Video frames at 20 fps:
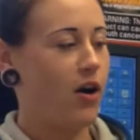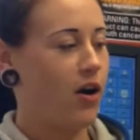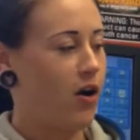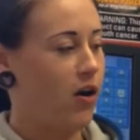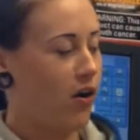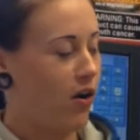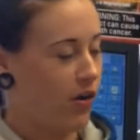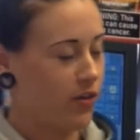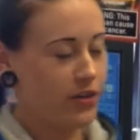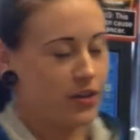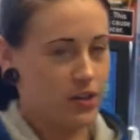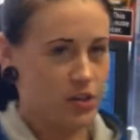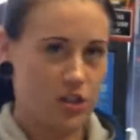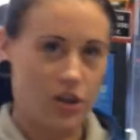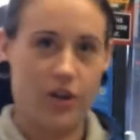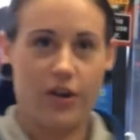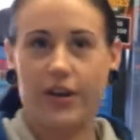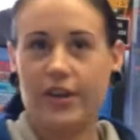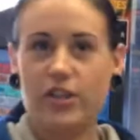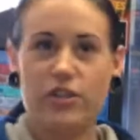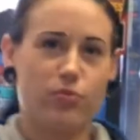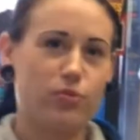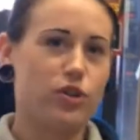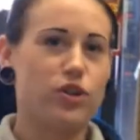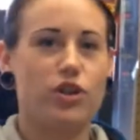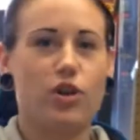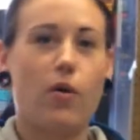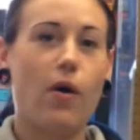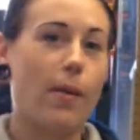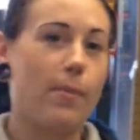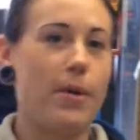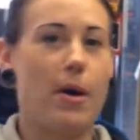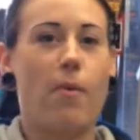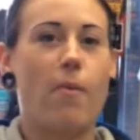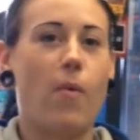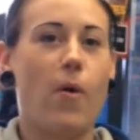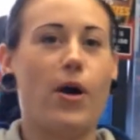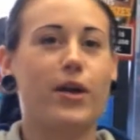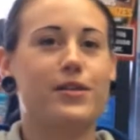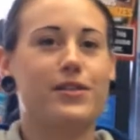all these tourists would show up at
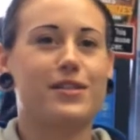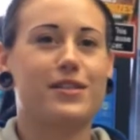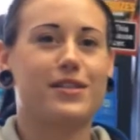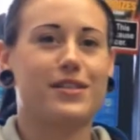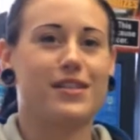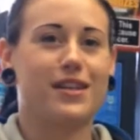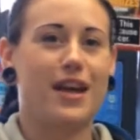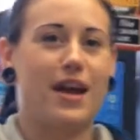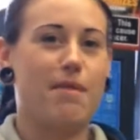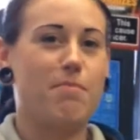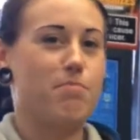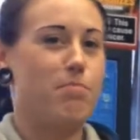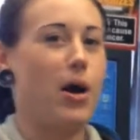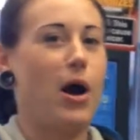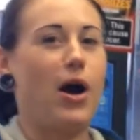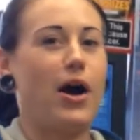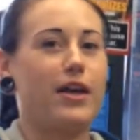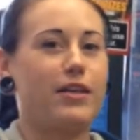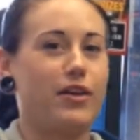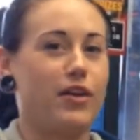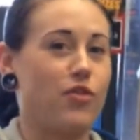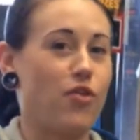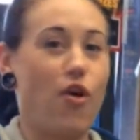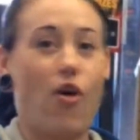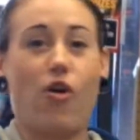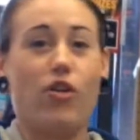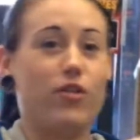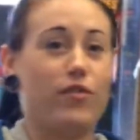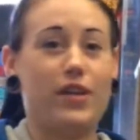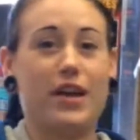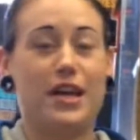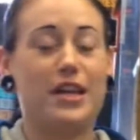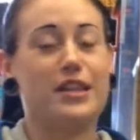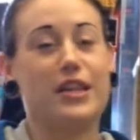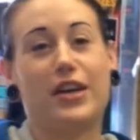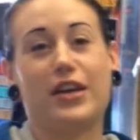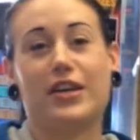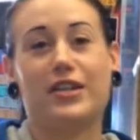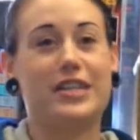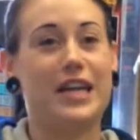once and buy like all of it in
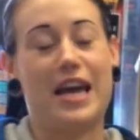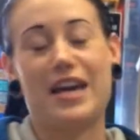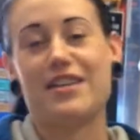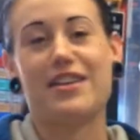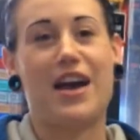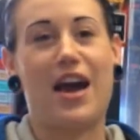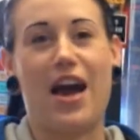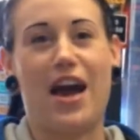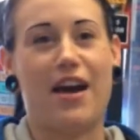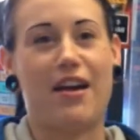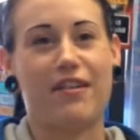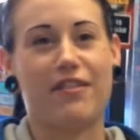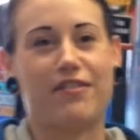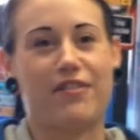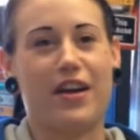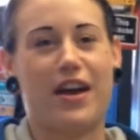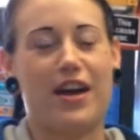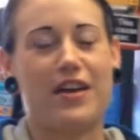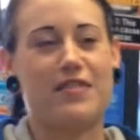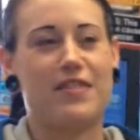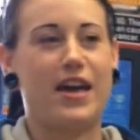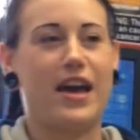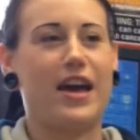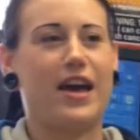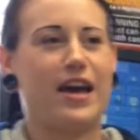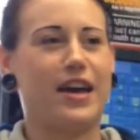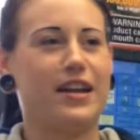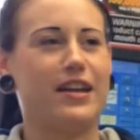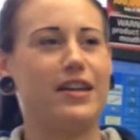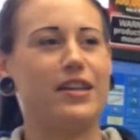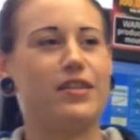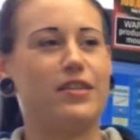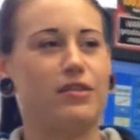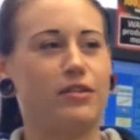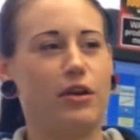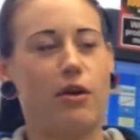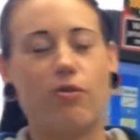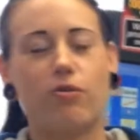like a day and a half. And then the locals,